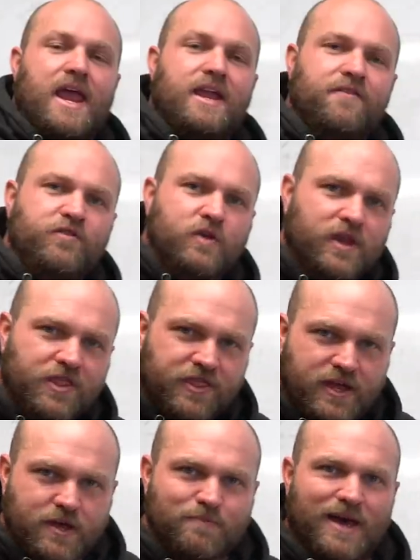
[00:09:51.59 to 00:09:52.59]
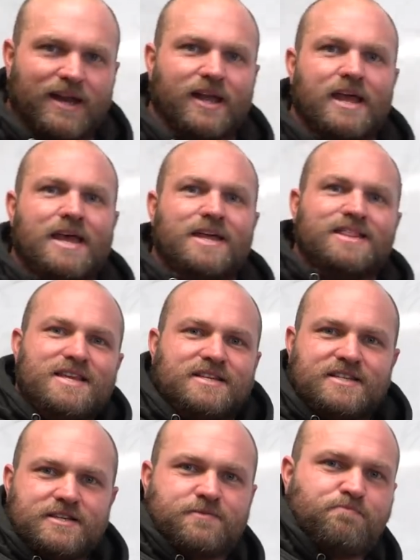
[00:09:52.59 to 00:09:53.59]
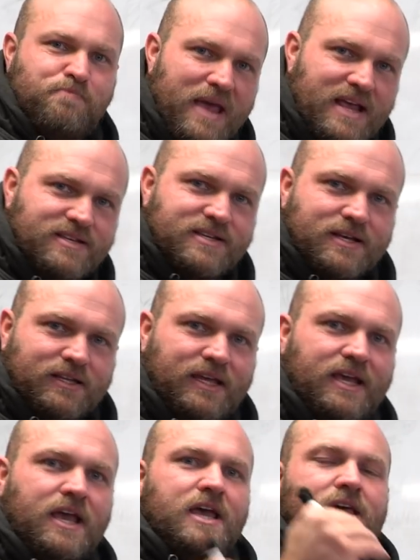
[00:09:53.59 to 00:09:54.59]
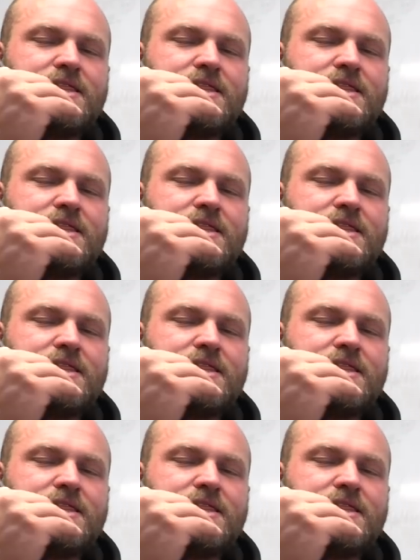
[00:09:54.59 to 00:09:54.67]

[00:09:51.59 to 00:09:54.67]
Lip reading: And if you can think about it, this is basically